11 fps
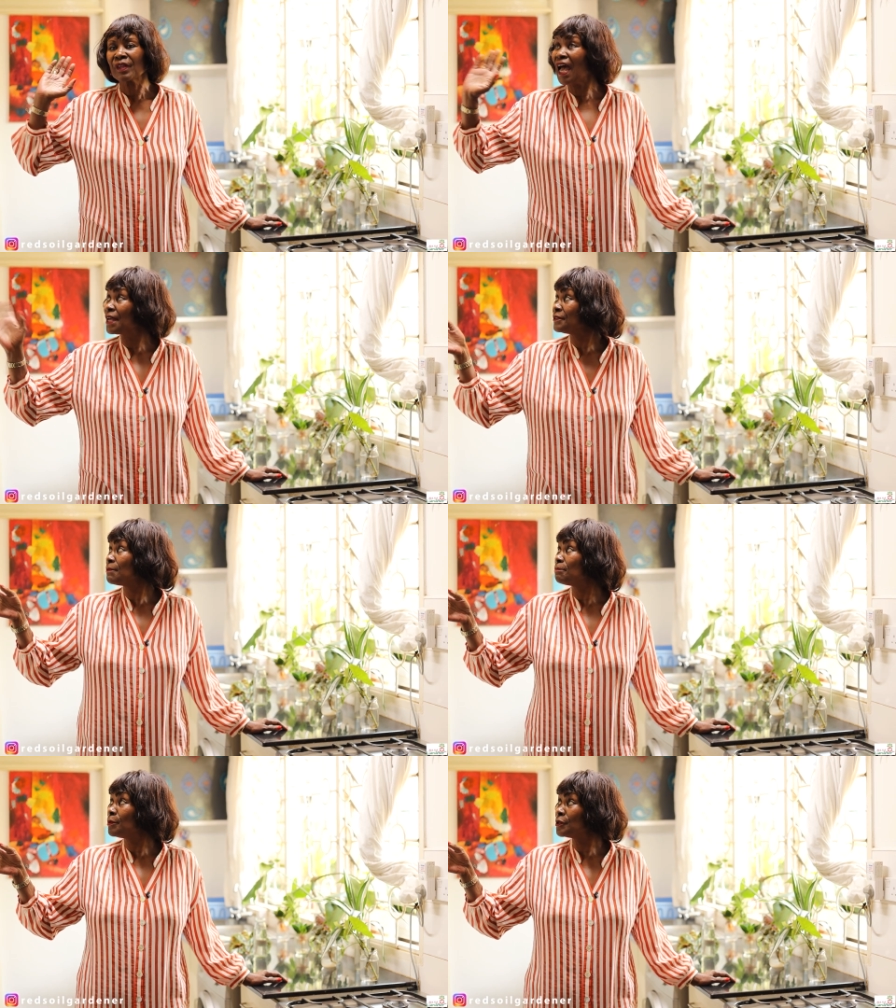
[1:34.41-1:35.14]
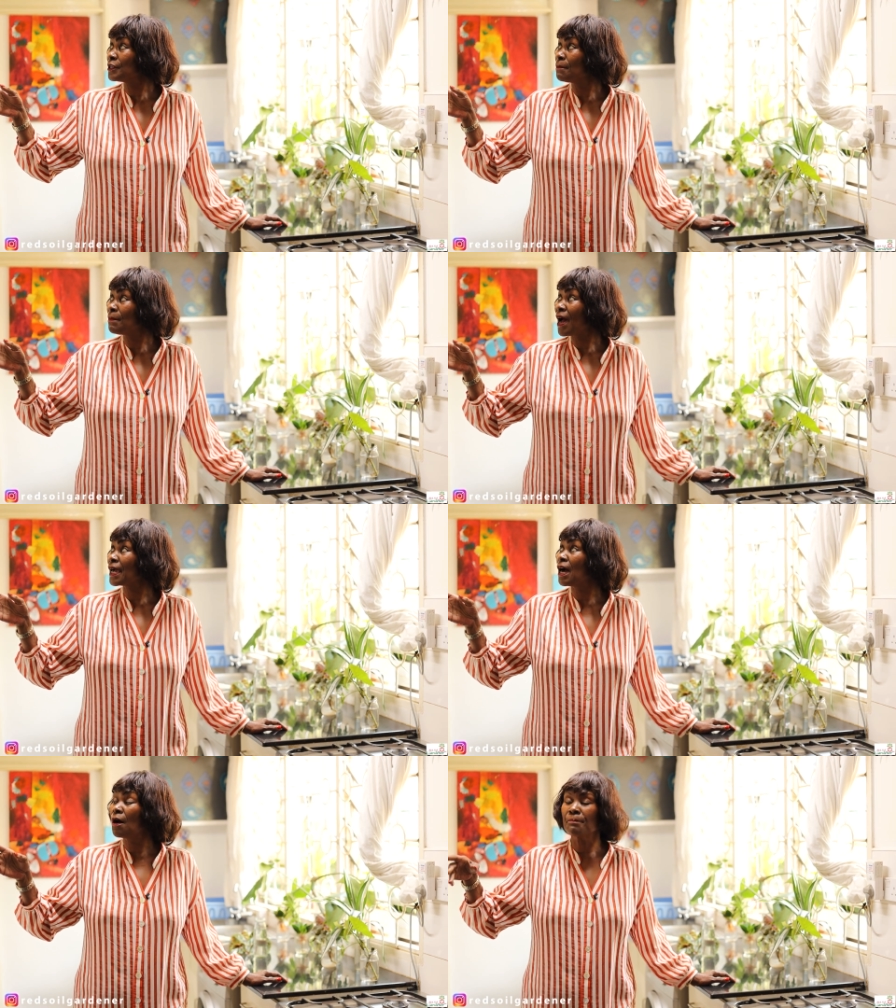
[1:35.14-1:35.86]
and then put them
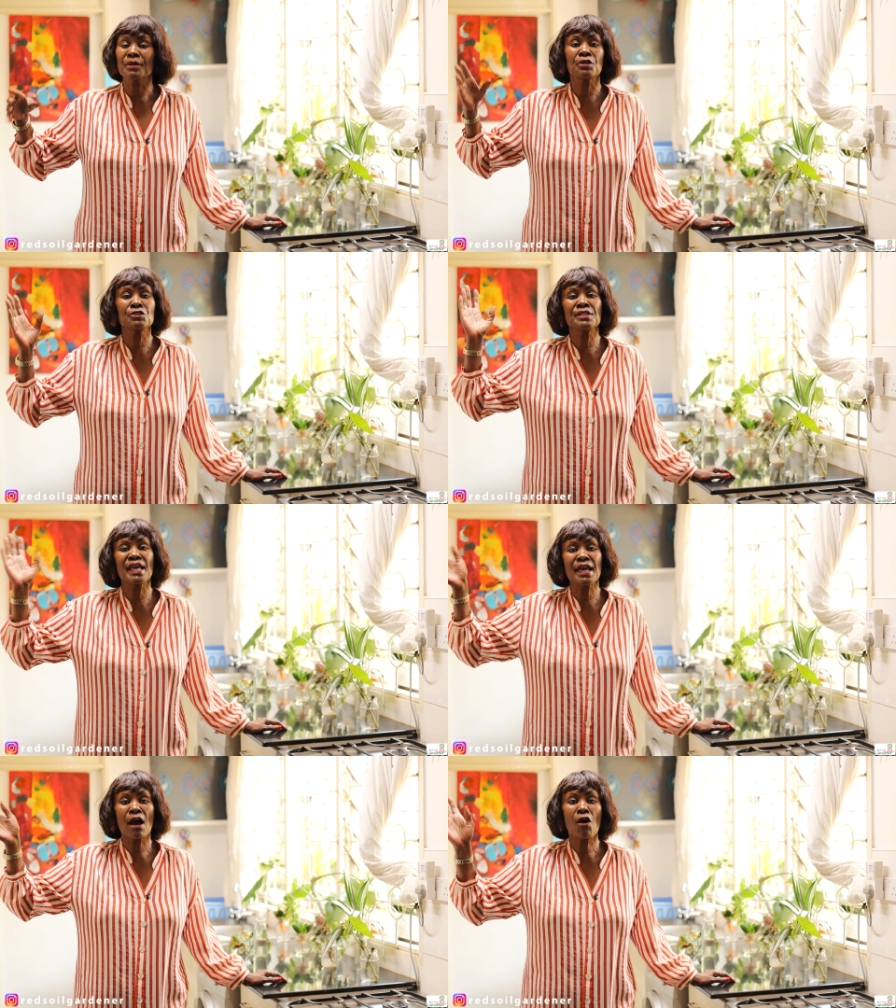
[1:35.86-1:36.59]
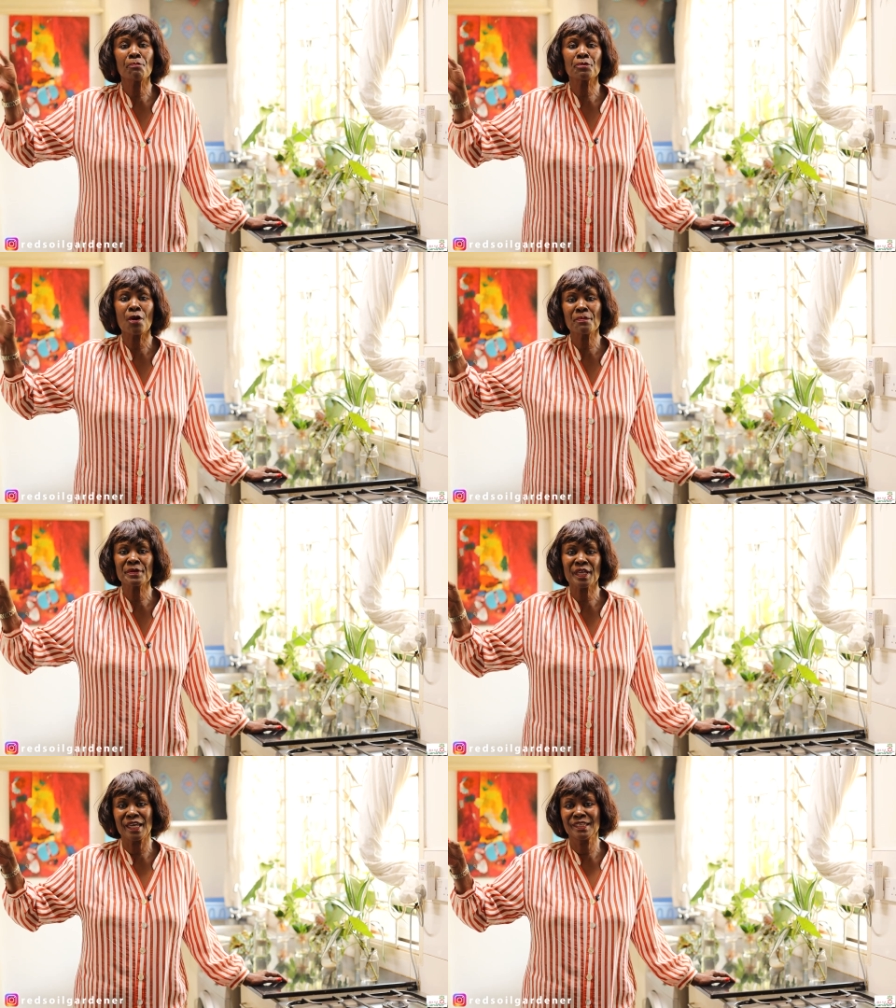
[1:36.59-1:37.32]
back up, because they are
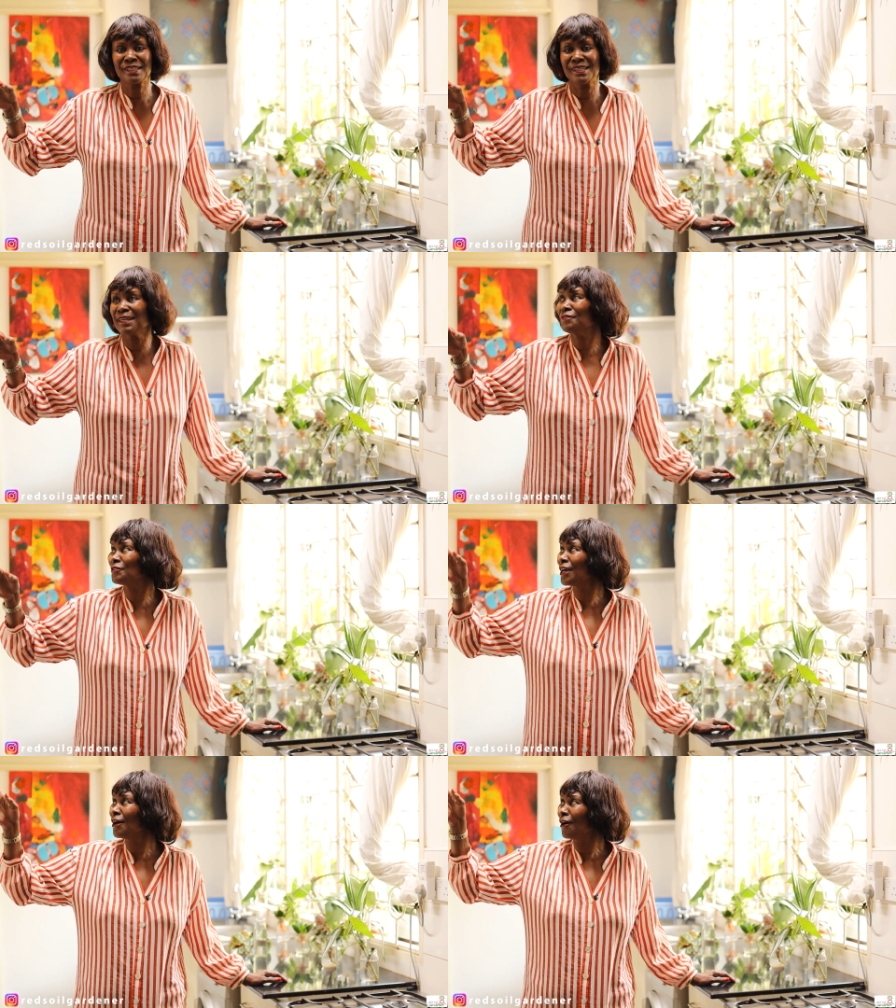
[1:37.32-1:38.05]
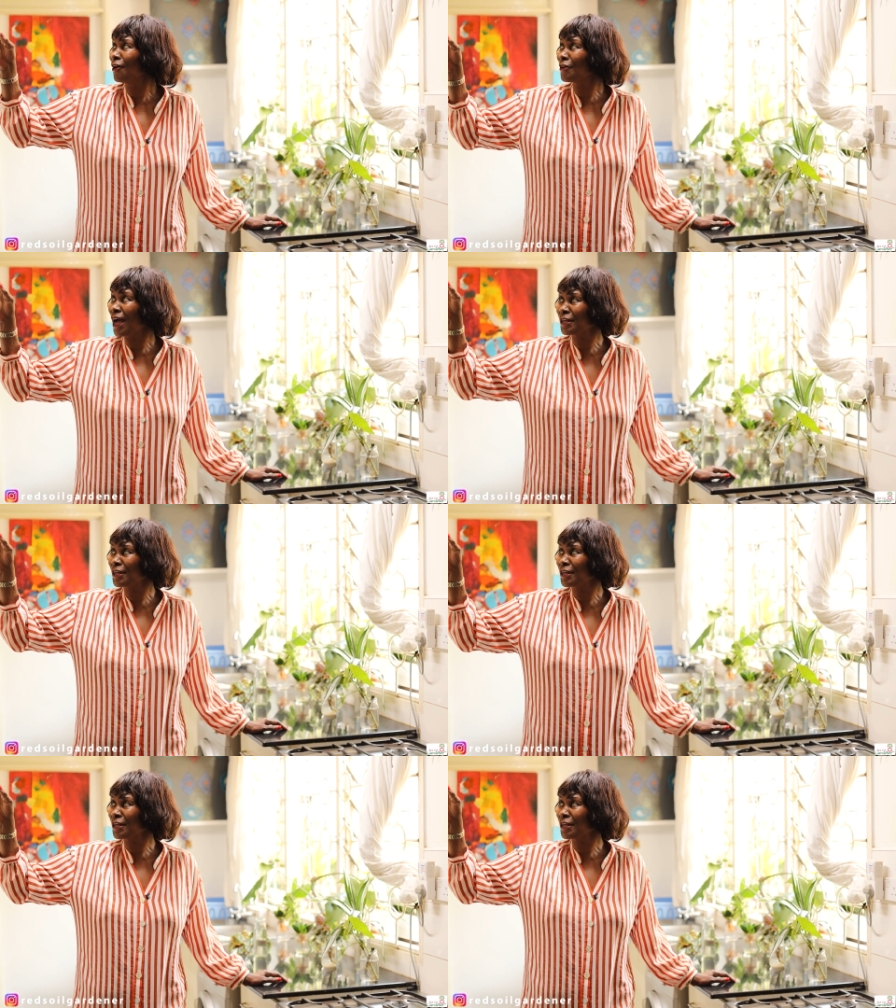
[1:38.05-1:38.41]
propagating, they are